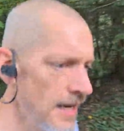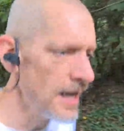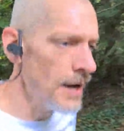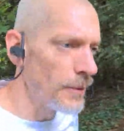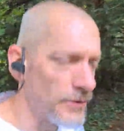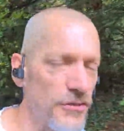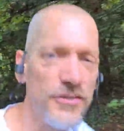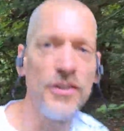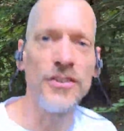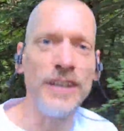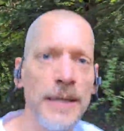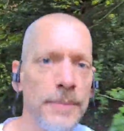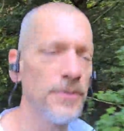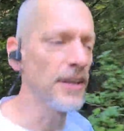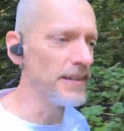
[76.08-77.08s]
which just
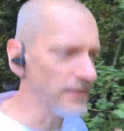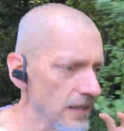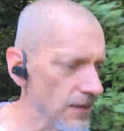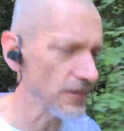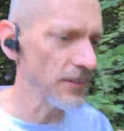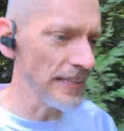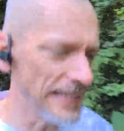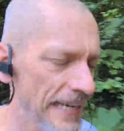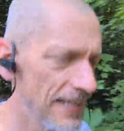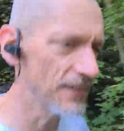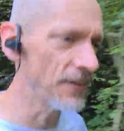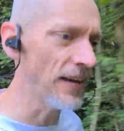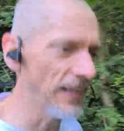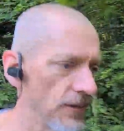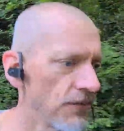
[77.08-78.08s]
keeps it nicely
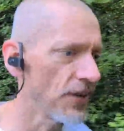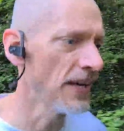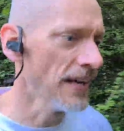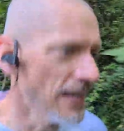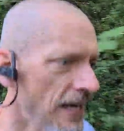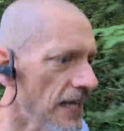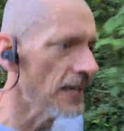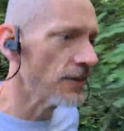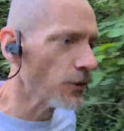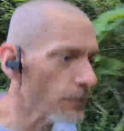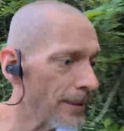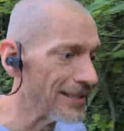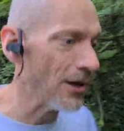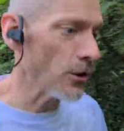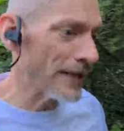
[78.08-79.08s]
attached to my
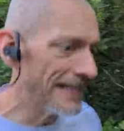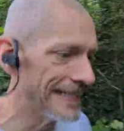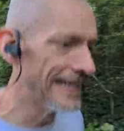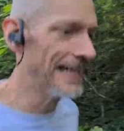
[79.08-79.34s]
noggin.